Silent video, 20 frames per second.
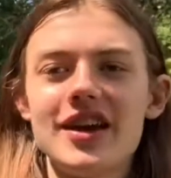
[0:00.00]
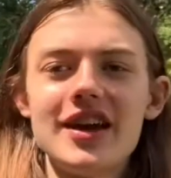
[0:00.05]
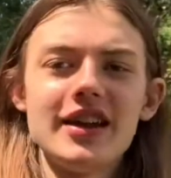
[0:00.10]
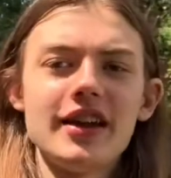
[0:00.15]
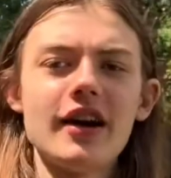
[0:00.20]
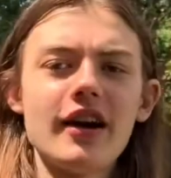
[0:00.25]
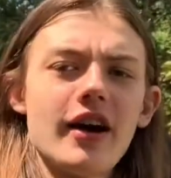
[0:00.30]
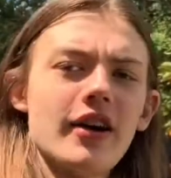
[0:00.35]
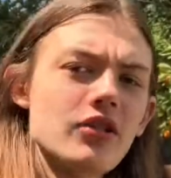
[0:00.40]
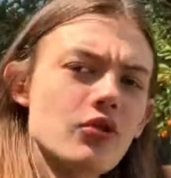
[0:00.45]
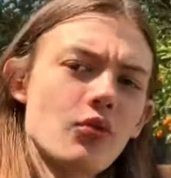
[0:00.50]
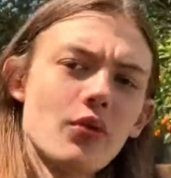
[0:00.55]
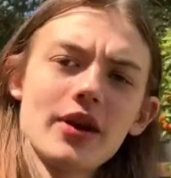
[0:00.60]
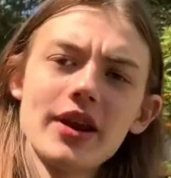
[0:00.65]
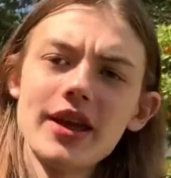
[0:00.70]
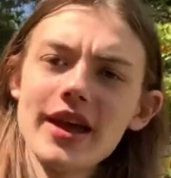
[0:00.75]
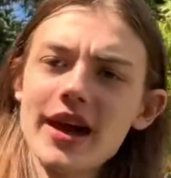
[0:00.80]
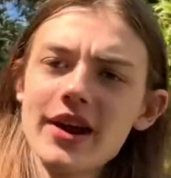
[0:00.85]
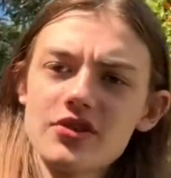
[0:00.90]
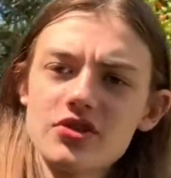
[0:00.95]
Now, how the ready
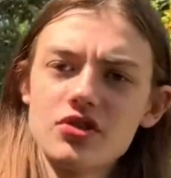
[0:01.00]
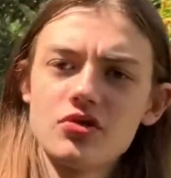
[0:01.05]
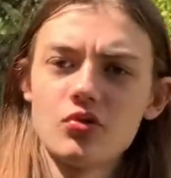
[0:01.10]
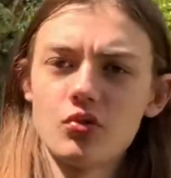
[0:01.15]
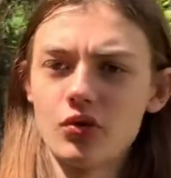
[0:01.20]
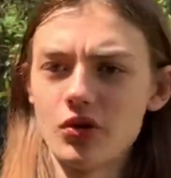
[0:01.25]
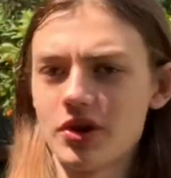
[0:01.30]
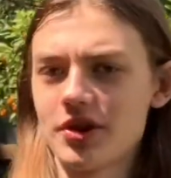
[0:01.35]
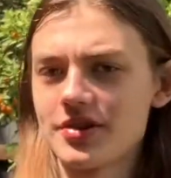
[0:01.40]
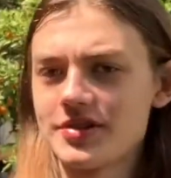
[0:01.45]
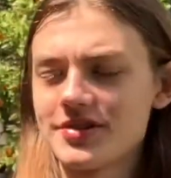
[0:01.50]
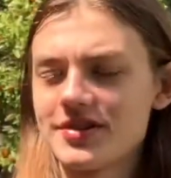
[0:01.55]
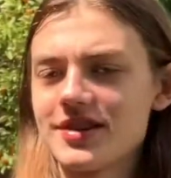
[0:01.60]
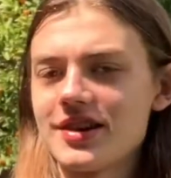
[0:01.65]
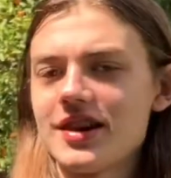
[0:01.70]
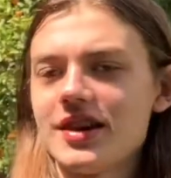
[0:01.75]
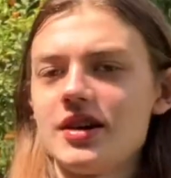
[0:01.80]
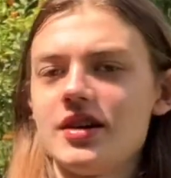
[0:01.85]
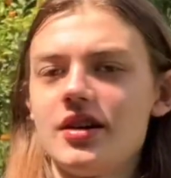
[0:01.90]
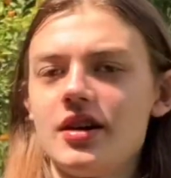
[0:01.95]
action works,
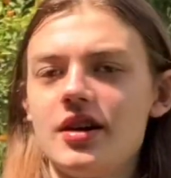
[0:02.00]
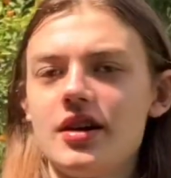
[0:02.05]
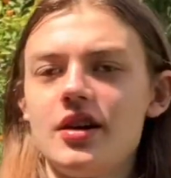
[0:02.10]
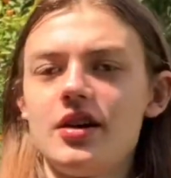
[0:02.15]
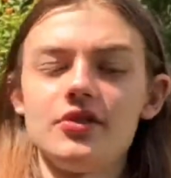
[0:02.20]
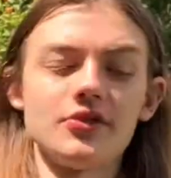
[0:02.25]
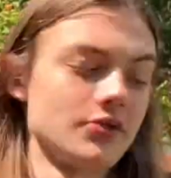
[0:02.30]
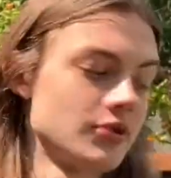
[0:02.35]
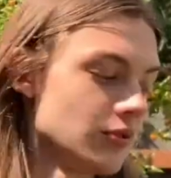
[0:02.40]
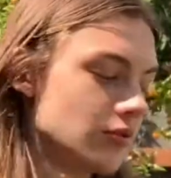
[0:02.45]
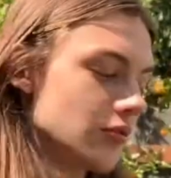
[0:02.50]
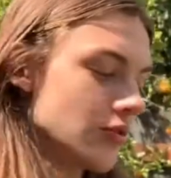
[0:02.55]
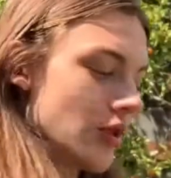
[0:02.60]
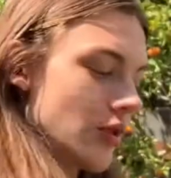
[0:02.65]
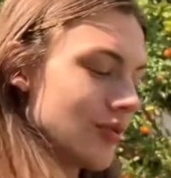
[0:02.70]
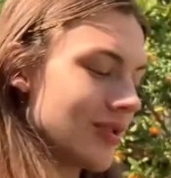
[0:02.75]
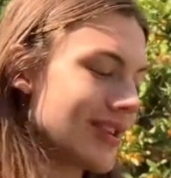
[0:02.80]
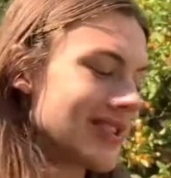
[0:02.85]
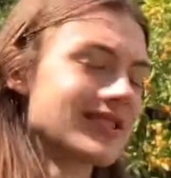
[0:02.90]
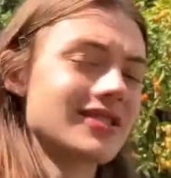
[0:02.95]
also known
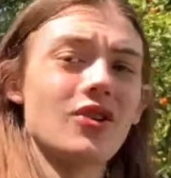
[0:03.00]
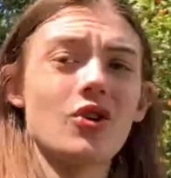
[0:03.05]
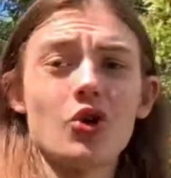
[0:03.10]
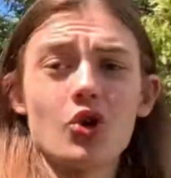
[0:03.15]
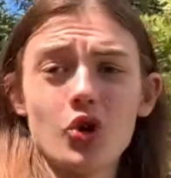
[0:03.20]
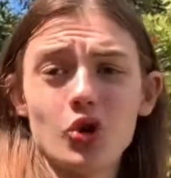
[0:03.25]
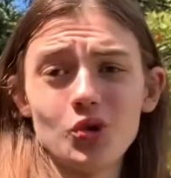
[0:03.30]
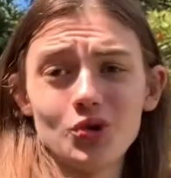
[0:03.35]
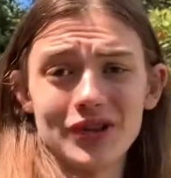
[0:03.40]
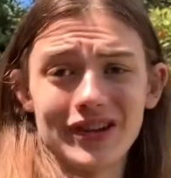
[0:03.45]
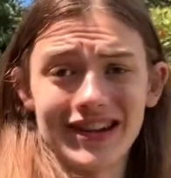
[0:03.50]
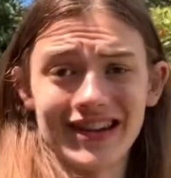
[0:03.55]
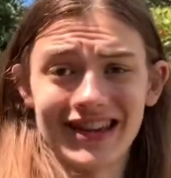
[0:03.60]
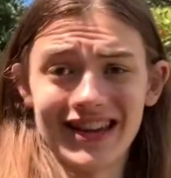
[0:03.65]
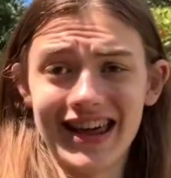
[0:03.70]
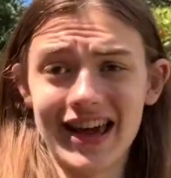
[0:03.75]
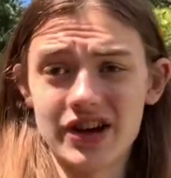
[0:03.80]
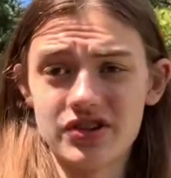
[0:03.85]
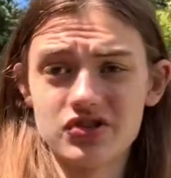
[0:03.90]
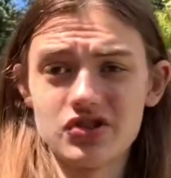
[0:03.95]
as holding an
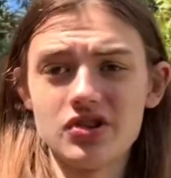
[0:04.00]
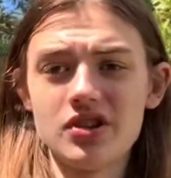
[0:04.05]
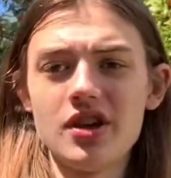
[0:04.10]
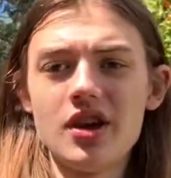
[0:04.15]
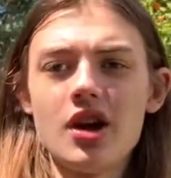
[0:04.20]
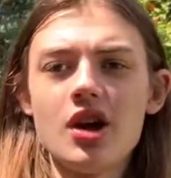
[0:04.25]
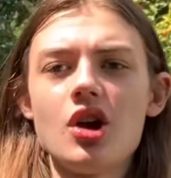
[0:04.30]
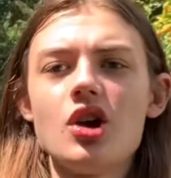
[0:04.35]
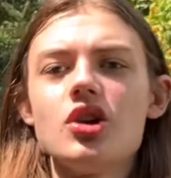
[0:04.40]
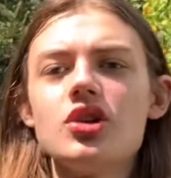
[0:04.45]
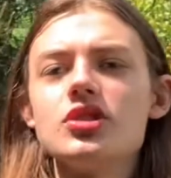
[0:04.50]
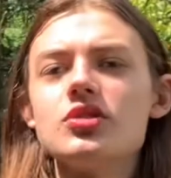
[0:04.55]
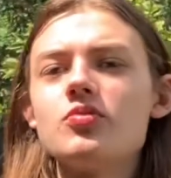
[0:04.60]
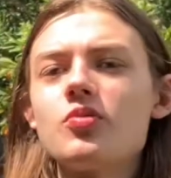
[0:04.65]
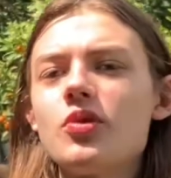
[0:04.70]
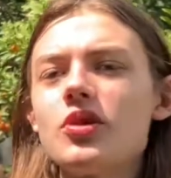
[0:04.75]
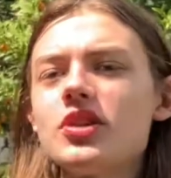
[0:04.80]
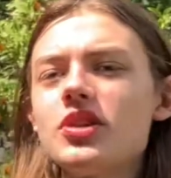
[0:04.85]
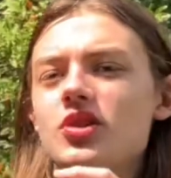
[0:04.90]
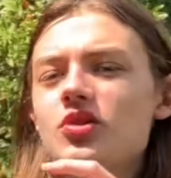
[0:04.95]
action, is where
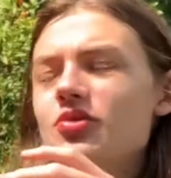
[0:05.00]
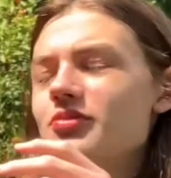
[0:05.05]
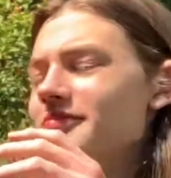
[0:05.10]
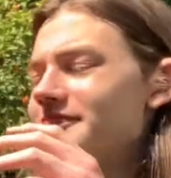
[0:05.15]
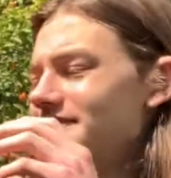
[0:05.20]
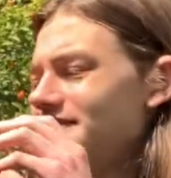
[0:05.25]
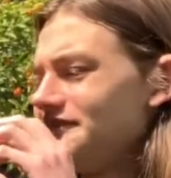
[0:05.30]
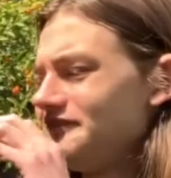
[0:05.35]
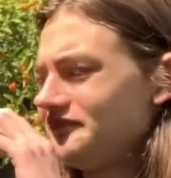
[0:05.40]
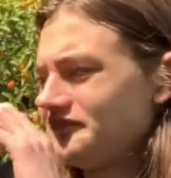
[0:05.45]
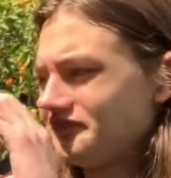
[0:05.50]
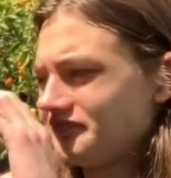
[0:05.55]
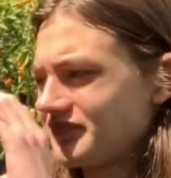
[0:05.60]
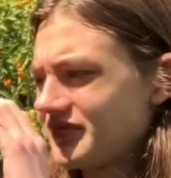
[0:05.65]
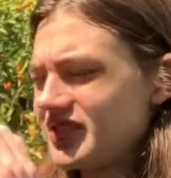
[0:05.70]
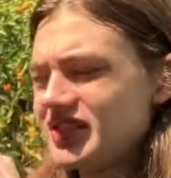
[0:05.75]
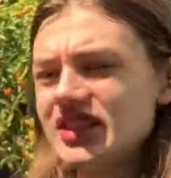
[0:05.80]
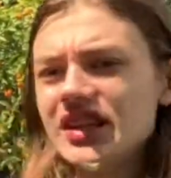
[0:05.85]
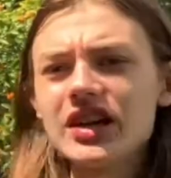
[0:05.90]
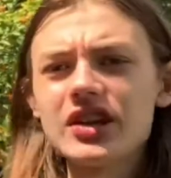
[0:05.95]
you
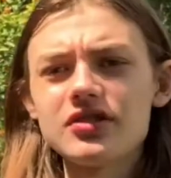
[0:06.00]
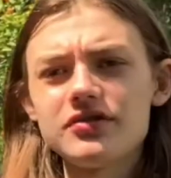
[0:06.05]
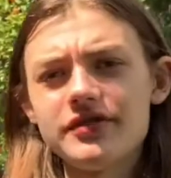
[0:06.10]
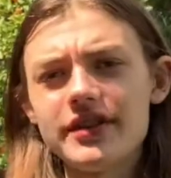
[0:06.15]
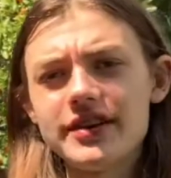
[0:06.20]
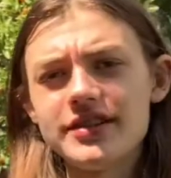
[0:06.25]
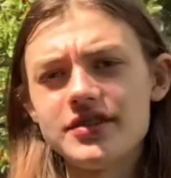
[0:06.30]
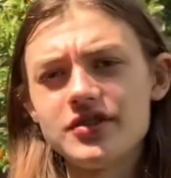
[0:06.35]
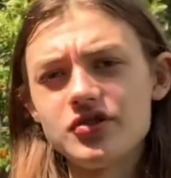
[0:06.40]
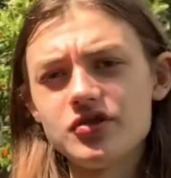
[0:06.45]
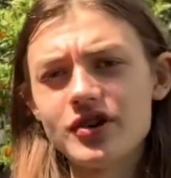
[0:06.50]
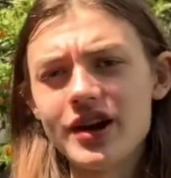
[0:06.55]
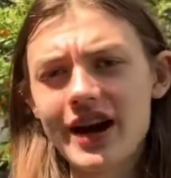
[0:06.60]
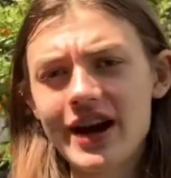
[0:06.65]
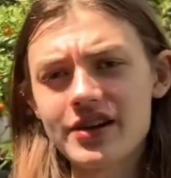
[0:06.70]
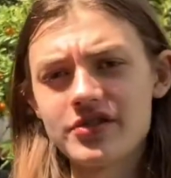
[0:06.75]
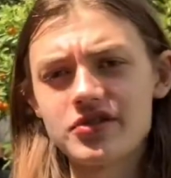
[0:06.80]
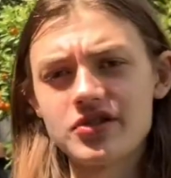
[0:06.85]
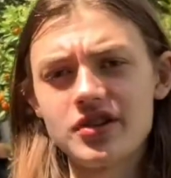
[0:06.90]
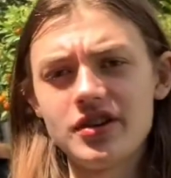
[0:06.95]
sacrifice your
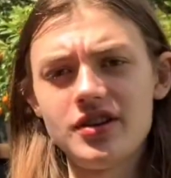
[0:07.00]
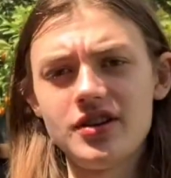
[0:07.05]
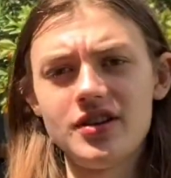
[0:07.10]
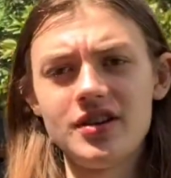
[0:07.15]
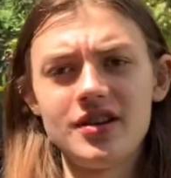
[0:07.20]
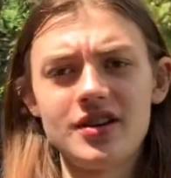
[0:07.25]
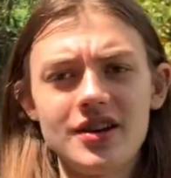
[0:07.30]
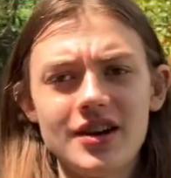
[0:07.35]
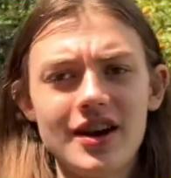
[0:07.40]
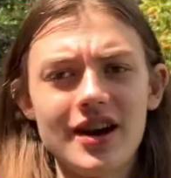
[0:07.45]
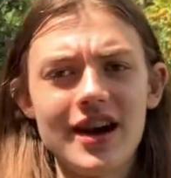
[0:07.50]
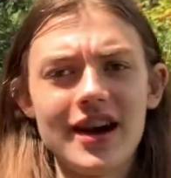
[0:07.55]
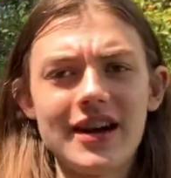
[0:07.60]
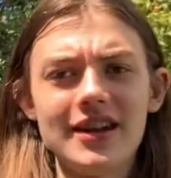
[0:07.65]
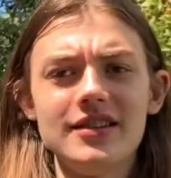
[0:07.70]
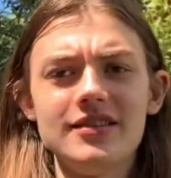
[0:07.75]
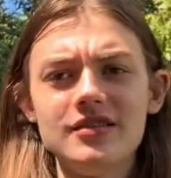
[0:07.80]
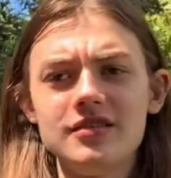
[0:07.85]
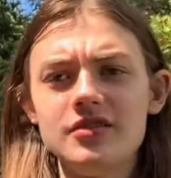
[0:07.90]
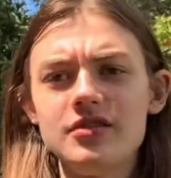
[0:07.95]
action
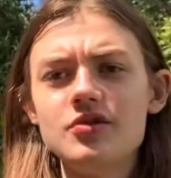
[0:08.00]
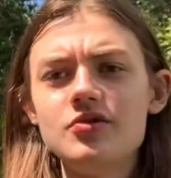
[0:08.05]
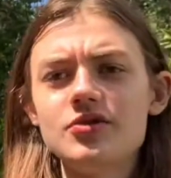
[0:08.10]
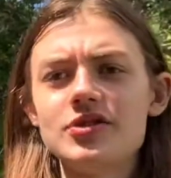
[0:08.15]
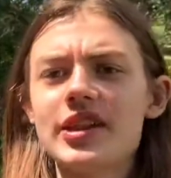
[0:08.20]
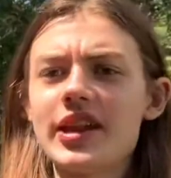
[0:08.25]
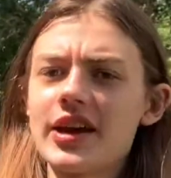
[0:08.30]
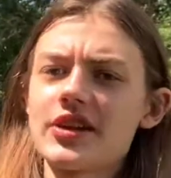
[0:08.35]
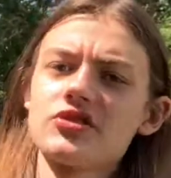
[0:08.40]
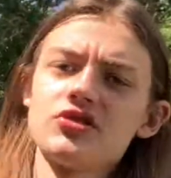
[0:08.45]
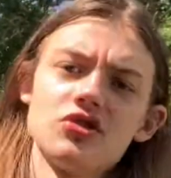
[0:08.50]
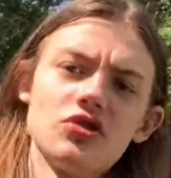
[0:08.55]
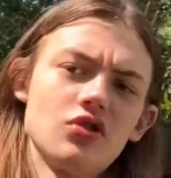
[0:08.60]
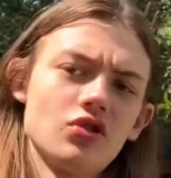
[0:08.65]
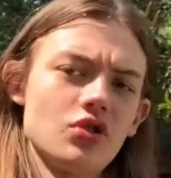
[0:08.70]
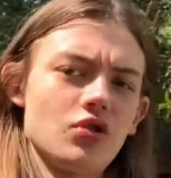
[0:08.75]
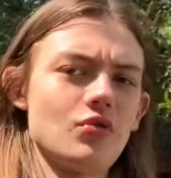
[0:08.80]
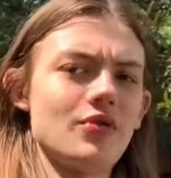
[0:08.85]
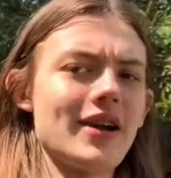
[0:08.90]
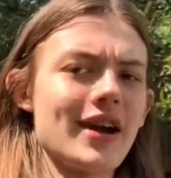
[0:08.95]
and use that action during
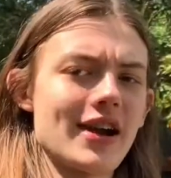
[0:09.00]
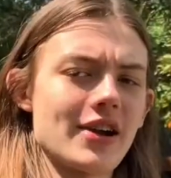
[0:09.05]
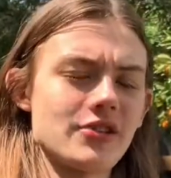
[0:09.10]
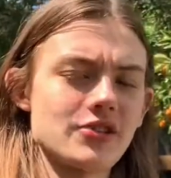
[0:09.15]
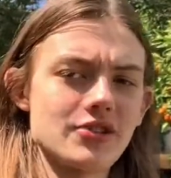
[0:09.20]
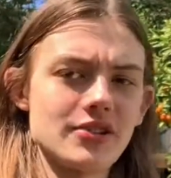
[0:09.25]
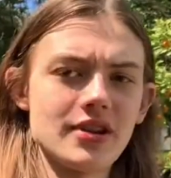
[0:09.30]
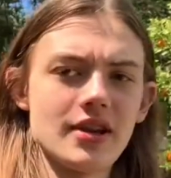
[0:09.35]
your reaction.